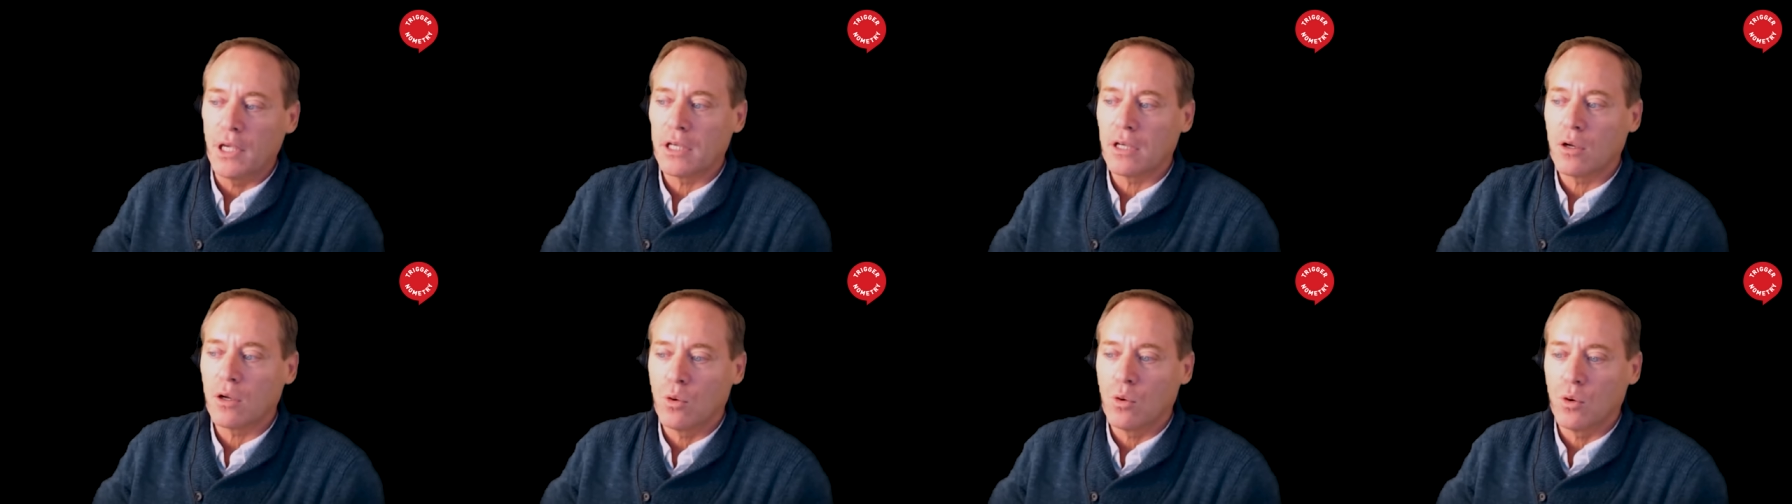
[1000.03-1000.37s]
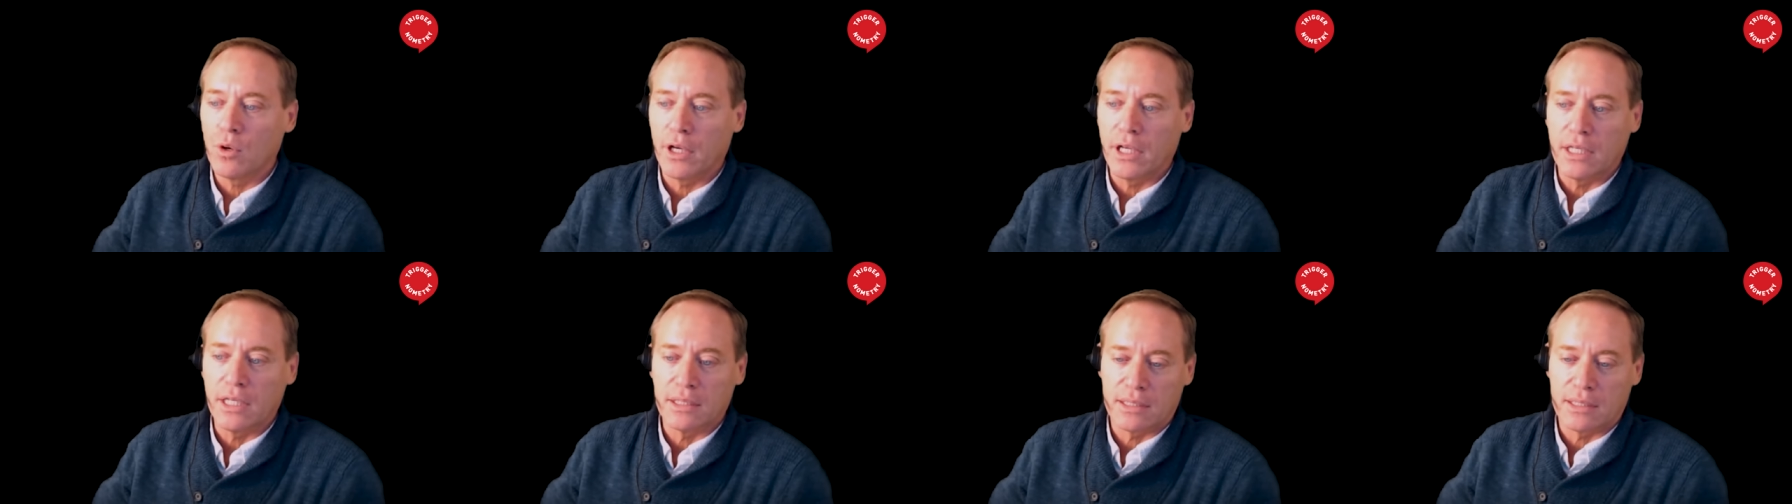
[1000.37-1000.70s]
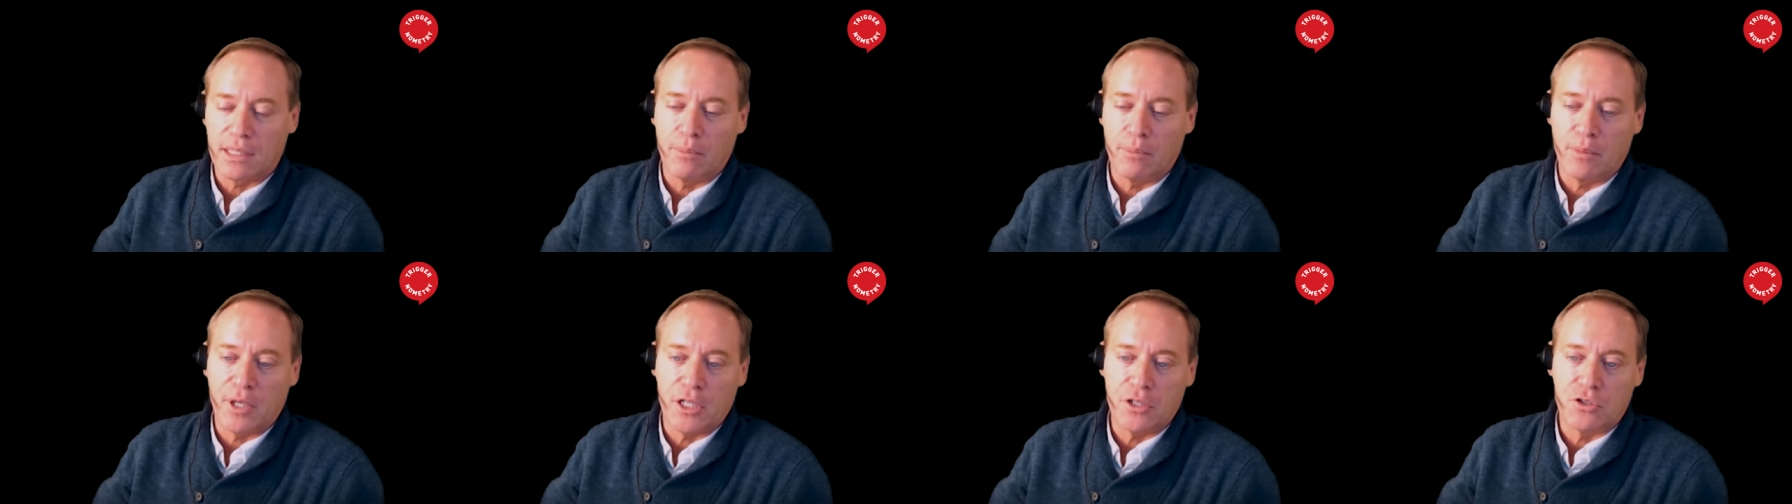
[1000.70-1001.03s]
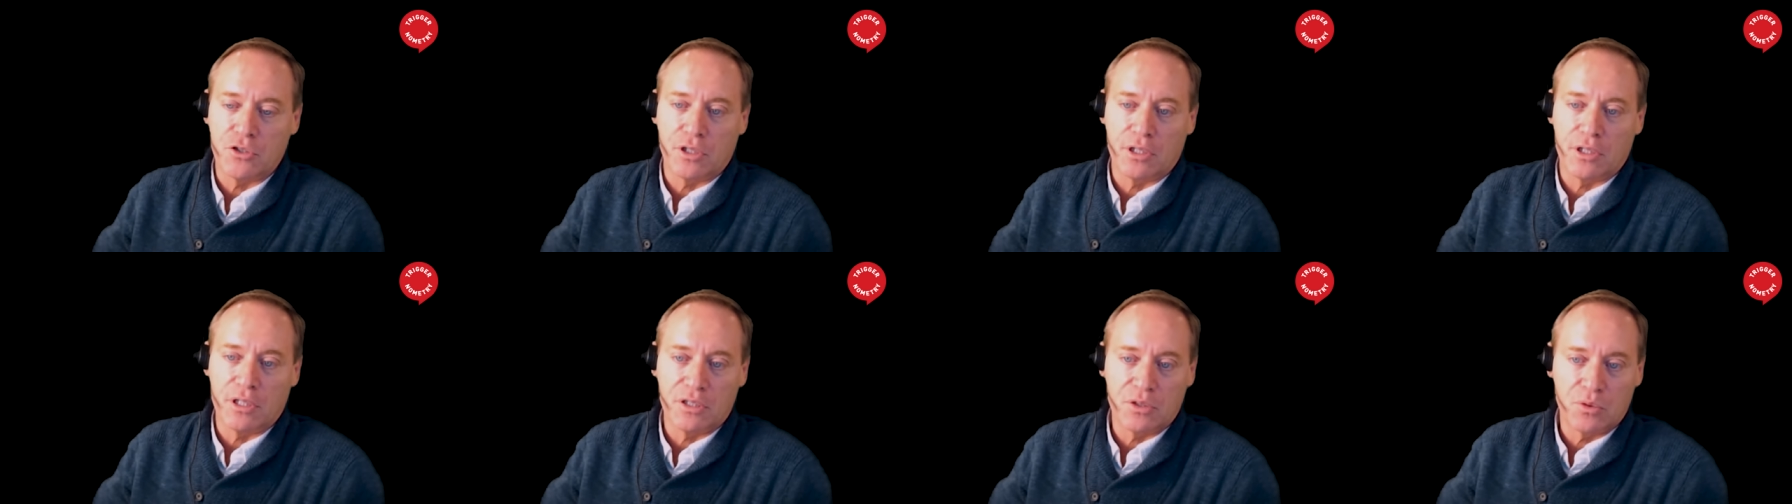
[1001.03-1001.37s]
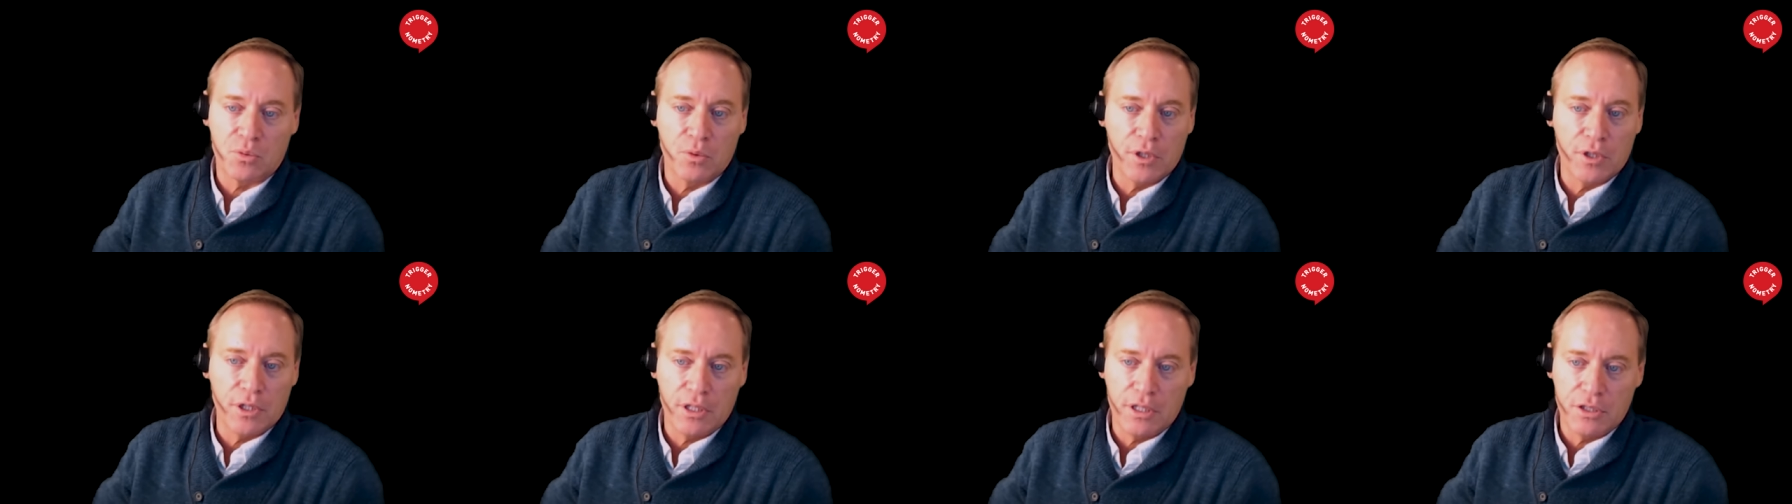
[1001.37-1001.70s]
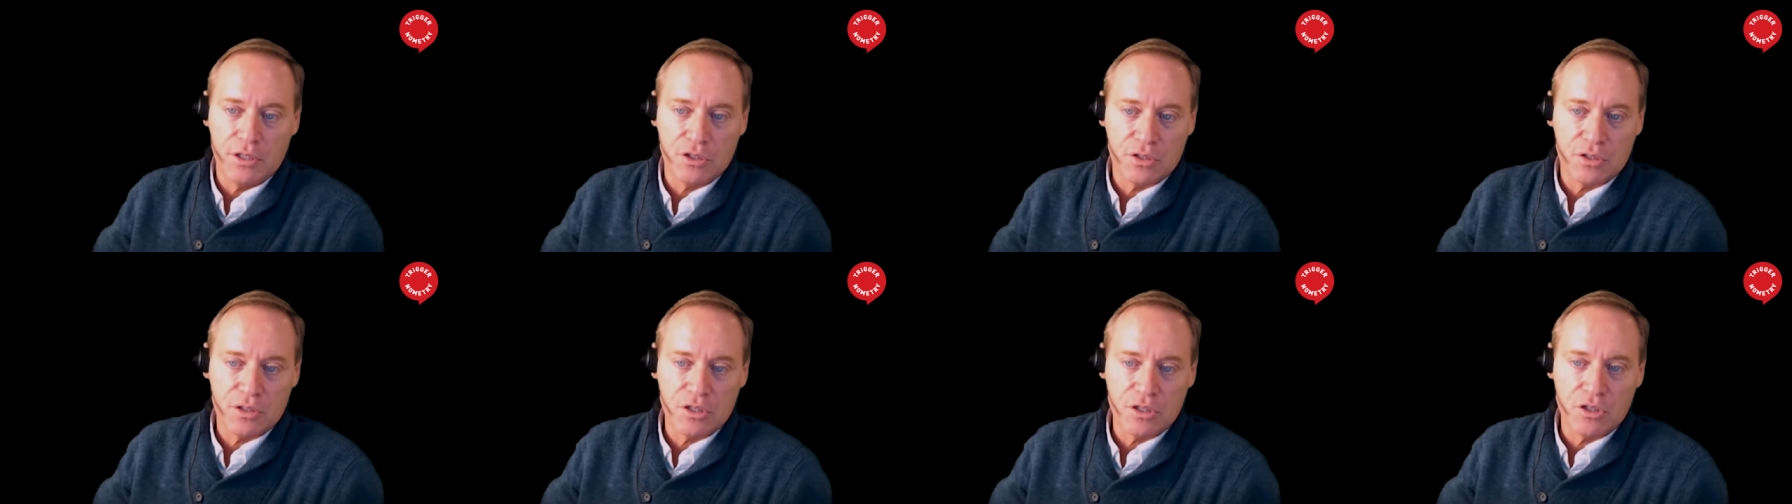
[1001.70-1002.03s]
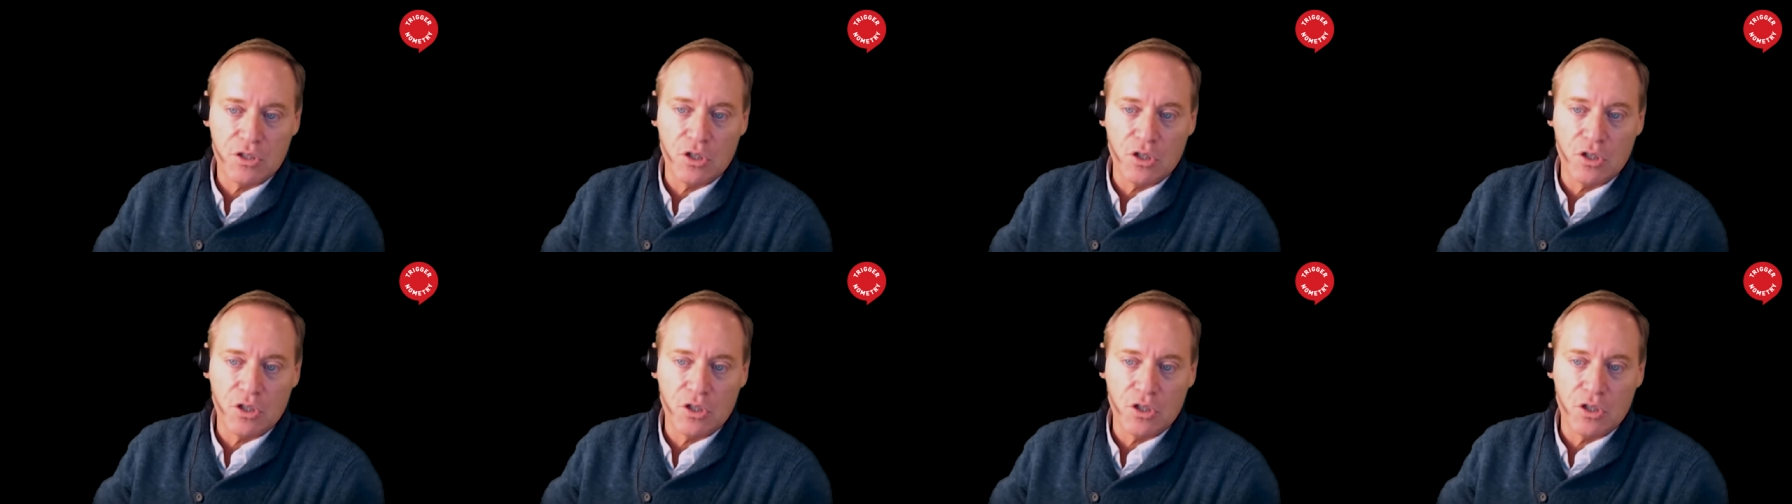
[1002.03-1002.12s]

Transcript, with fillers: Bitcoin, as I mentioned, is really just